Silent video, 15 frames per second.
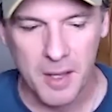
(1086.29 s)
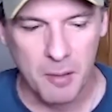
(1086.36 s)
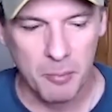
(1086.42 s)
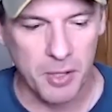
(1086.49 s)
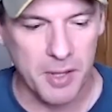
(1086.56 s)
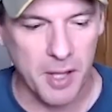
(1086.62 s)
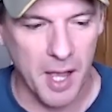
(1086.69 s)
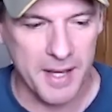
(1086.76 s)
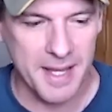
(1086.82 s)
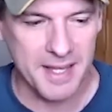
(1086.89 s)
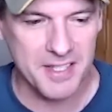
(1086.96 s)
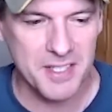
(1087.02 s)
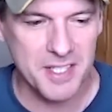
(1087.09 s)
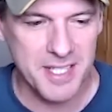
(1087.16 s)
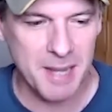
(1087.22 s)
But I guess
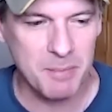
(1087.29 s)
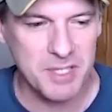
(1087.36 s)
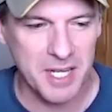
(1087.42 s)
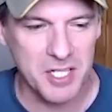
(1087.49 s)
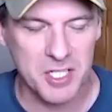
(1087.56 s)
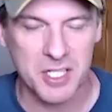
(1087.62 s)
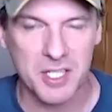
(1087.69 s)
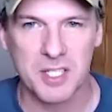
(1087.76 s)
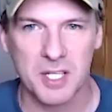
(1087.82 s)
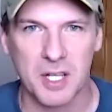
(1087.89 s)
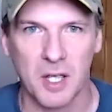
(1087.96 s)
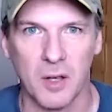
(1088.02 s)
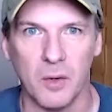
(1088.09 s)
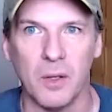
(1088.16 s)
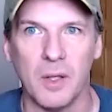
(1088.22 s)
the temptation is to
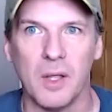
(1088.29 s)
go,